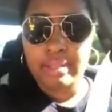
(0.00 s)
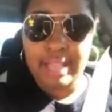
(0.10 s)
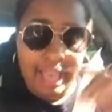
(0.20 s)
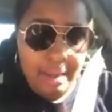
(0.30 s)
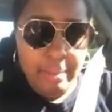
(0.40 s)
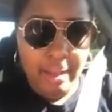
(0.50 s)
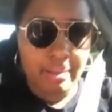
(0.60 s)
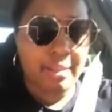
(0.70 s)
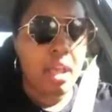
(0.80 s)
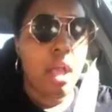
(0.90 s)
and
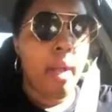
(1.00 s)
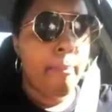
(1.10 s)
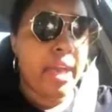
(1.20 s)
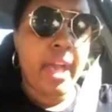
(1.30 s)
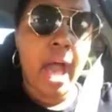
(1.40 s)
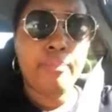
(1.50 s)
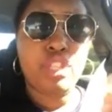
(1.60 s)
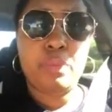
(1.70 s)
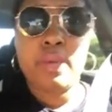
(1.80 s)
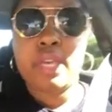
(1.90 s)
males, but I'm
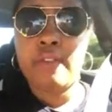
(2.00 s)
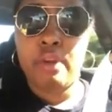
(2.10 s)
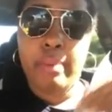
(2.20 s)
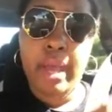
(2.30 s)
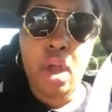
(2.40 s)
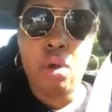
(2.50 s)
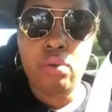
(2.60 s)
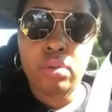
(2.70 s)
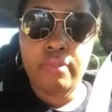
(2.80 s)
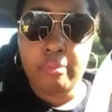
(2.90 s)
just speaking from my own